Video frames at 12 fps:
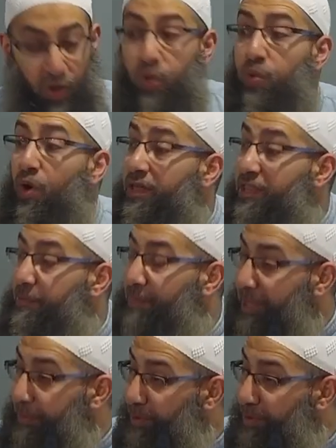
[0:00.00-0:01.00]
Who are the
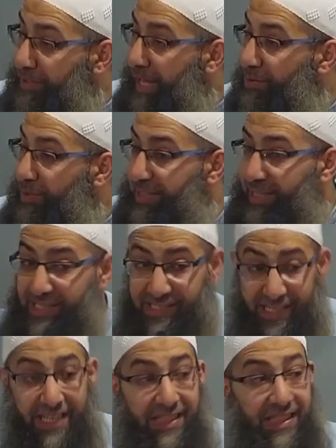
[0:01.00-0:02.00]
people
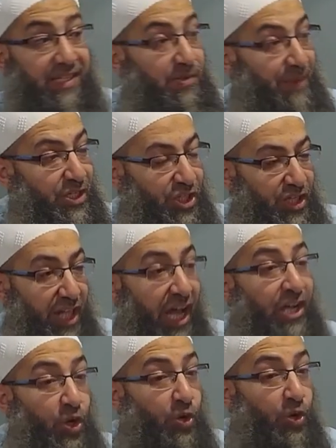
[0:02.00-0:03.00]
nowadays? In this masjid,
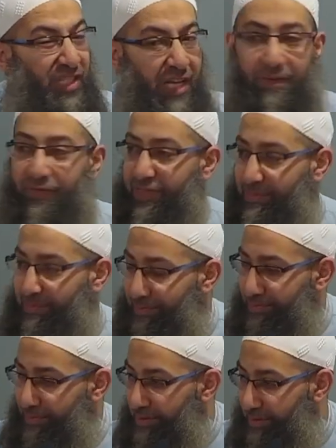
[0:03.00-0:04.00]
I know some of them.
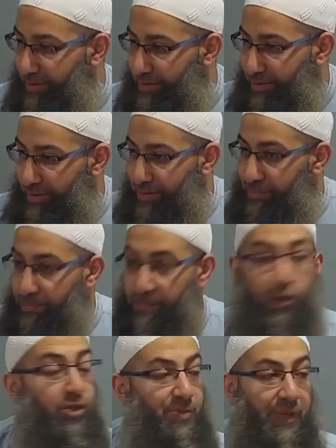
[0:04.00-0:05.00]

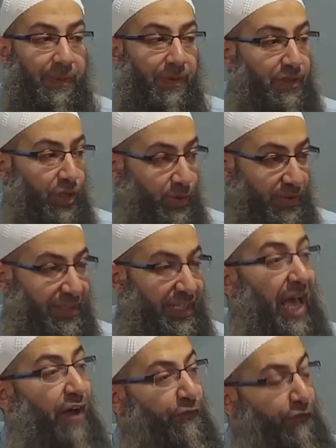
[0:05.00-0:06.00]
Most people don't.
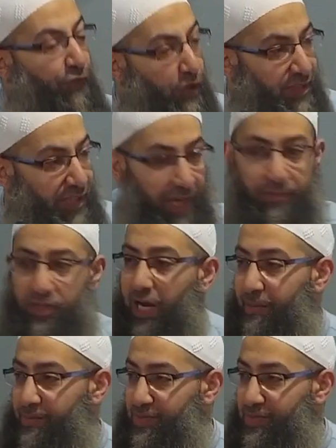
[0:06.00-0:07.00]
They have full-time
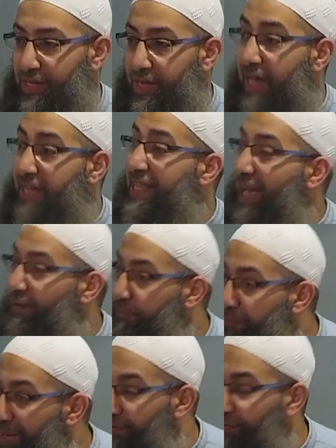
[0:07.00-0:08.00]
jobs, and they
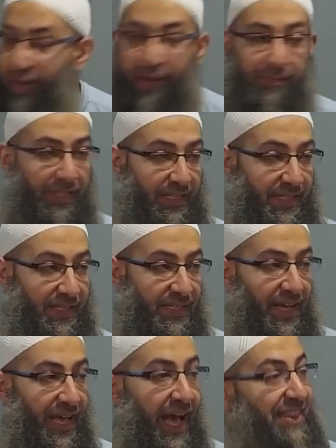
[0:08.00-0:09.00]
have big families,
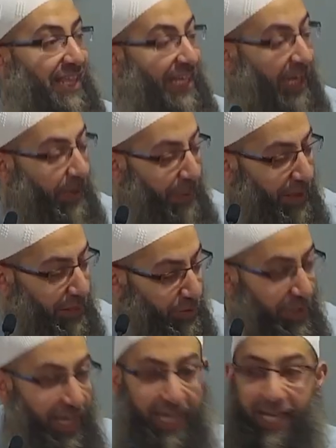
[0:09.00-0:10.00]
and they get up at
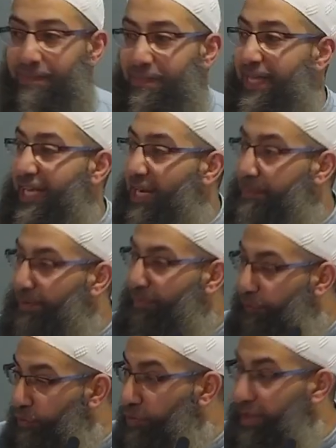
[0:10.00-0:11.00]
3 a.m., they get up at
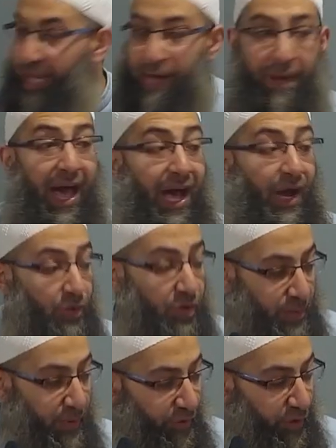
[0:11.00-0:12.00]
4 a.m., hours
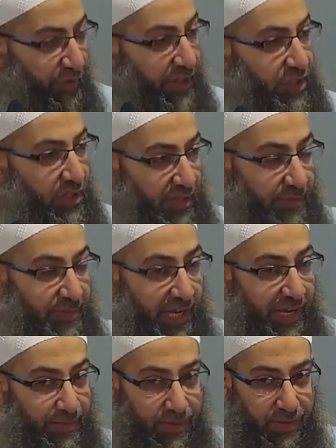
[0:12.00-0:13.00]
before Fajr
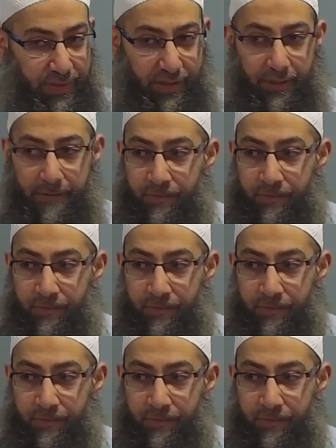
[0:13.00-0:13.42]
sometimes,